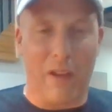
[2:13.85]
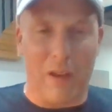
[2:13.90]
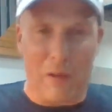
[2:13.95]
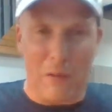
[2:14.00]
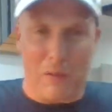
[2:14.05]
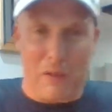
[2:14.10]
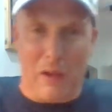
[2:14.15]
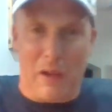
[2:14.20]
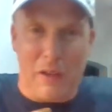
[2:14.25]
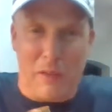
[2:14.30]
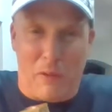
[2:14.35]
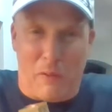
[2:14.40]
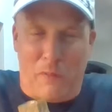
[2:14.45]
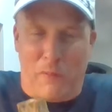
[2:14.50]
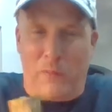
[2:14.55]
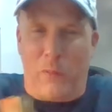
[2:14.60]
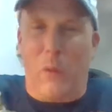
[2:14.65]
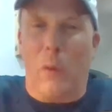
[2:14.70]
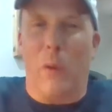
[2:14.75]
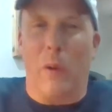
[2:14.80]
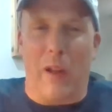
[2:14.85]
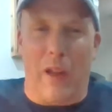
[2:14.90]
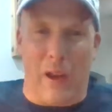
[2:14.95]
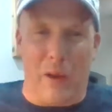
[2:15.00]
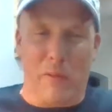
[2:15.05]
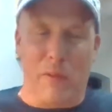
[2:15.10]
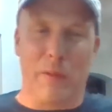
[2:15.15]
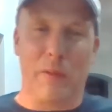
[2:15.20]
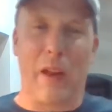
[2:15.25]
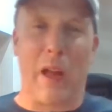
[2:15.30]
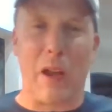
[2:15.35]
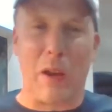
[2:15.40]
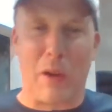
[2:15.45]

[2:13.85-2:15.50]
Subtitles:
It was like the fallout from that